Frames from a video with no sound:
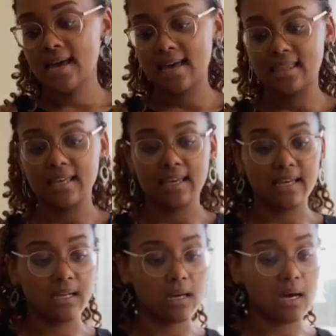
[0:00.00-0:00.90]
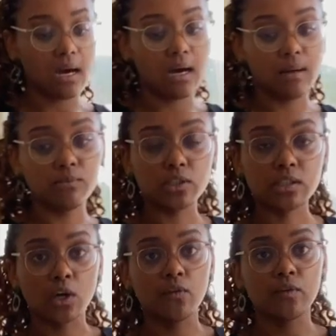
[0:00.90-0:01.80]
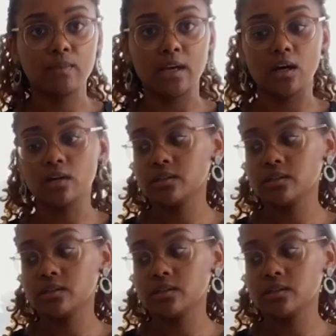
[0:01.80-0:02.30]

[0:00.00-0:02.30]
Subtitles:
and then just go from there.